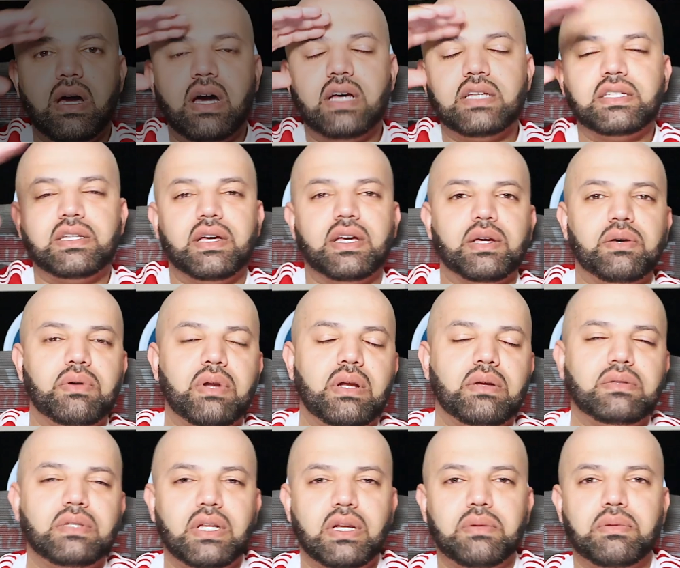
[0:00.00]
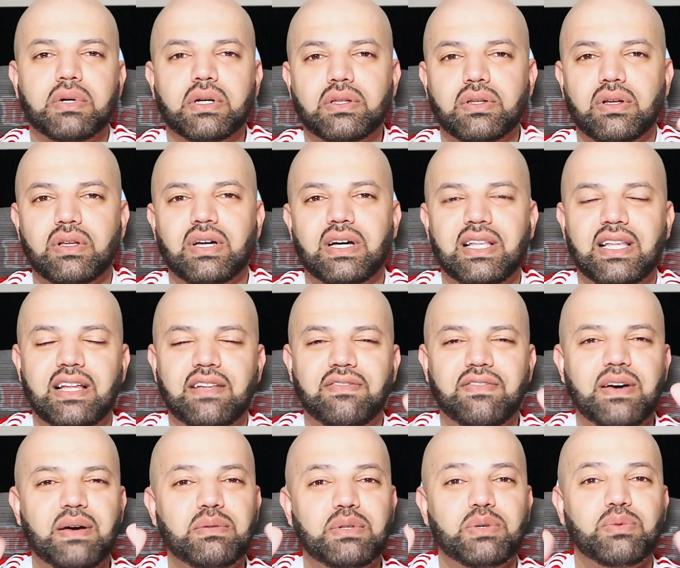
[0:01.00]
Assalamualaikum warahmatullahi wabarakatuh, Halal
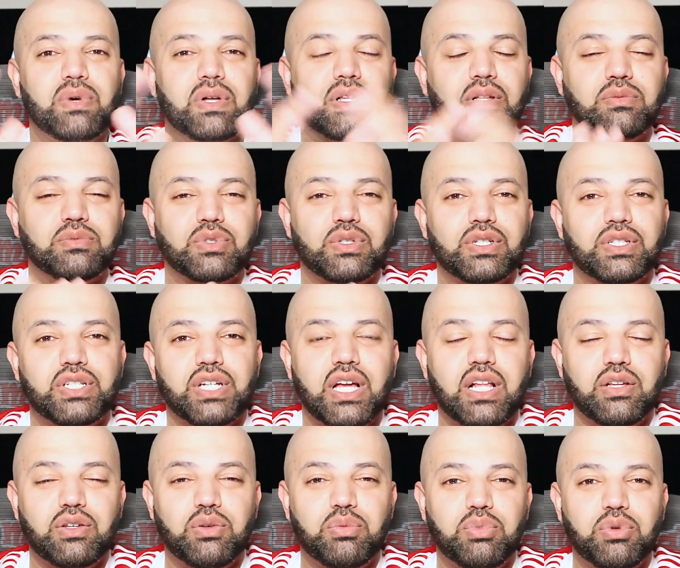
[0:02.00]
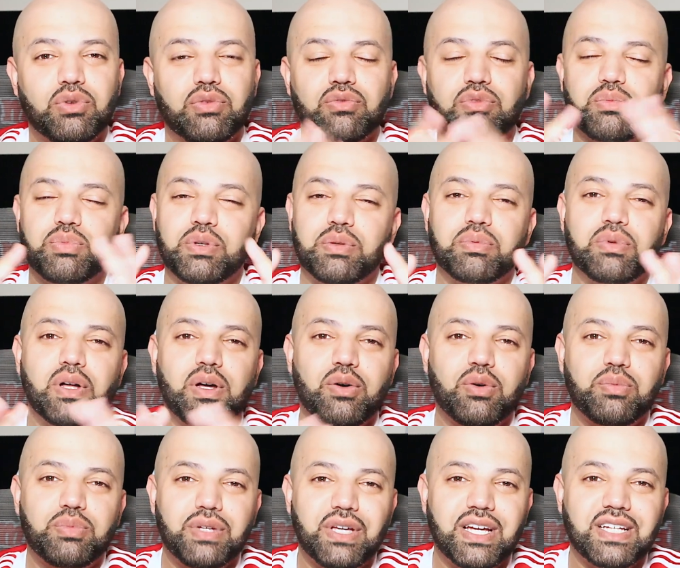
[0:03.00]
family. Welcome to the channel, you beautiful people. I
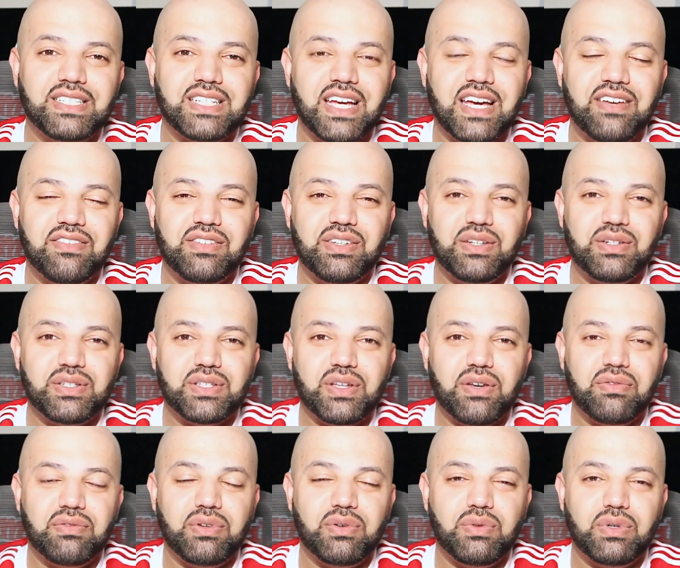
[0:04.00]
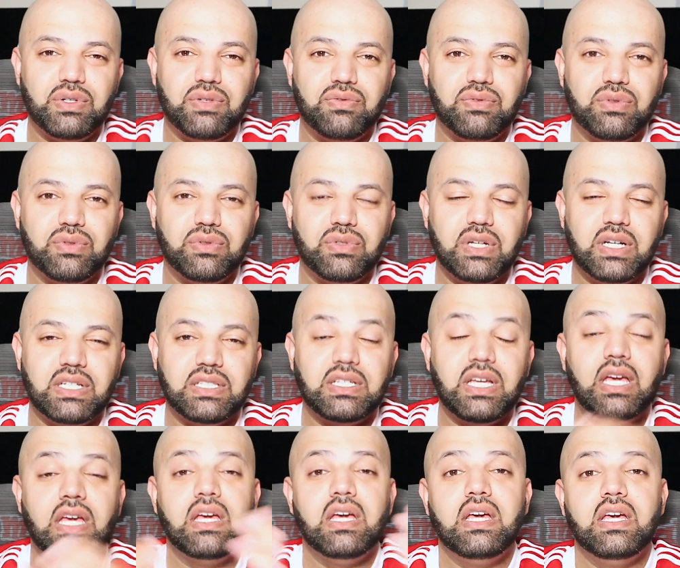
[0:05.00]
hope you guys are having yourself a wonderful
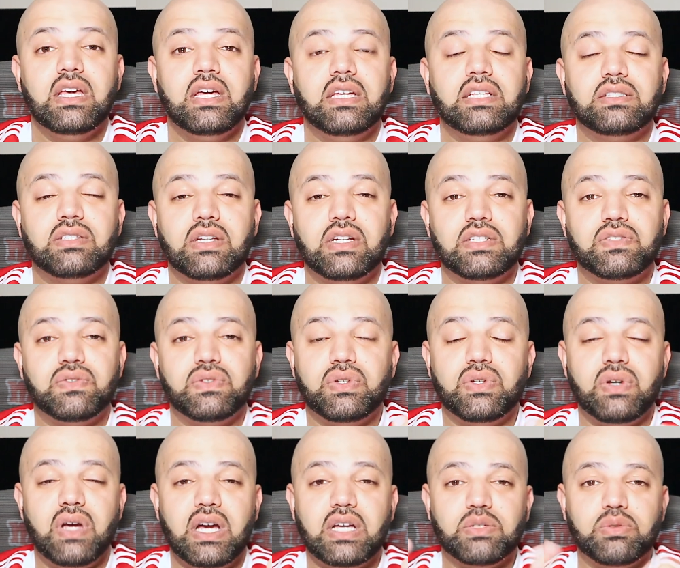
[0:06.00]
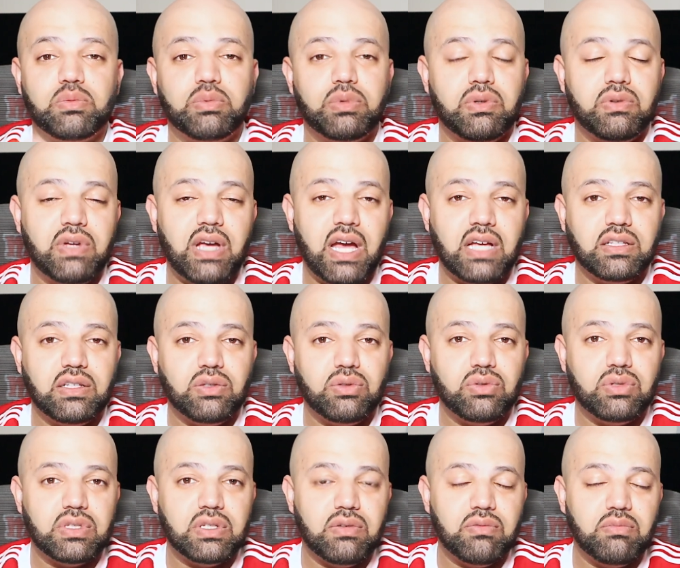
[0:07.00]
day. In today's video, guys, we'll be reacting
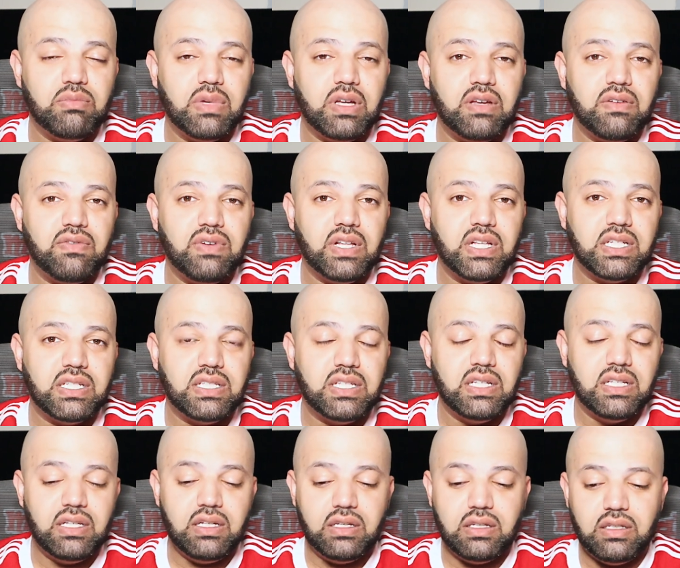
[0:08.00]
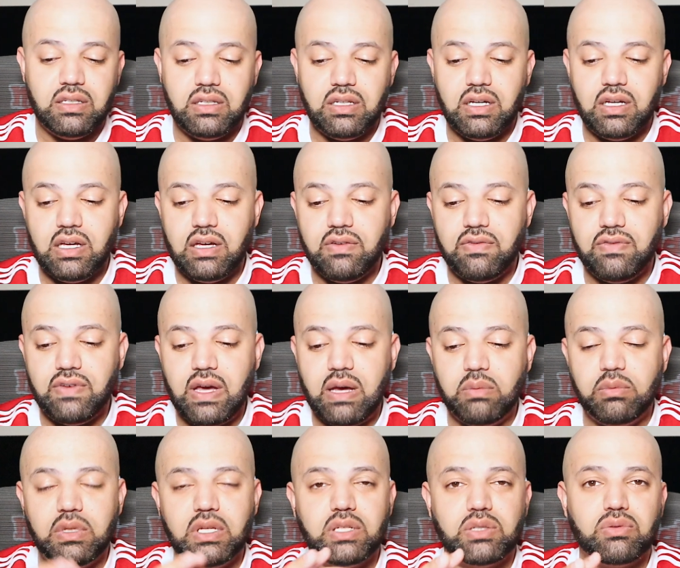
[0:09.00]
to some Palestinian
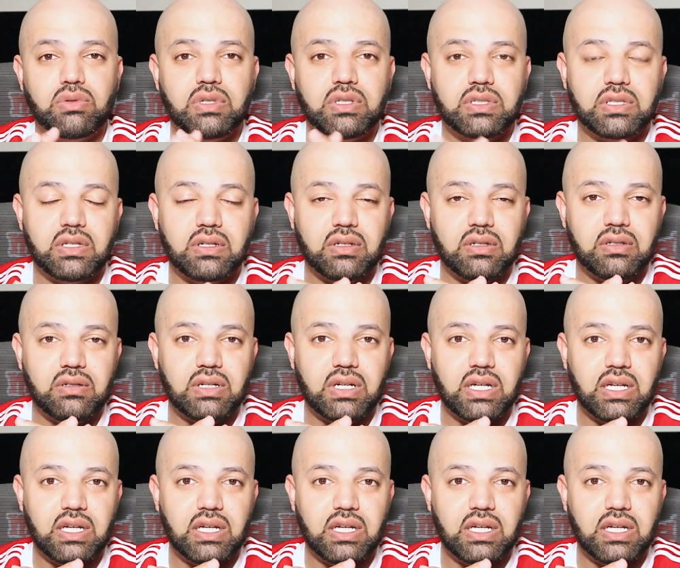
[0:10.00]
family as well as their